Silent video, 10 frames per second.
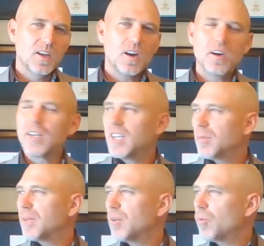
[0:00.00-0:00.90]

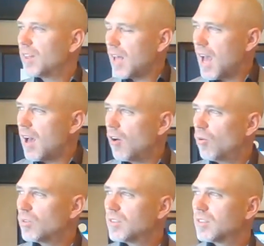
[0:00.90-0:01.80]
arguably
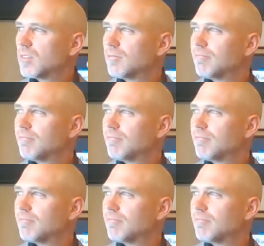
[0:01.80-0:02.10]
without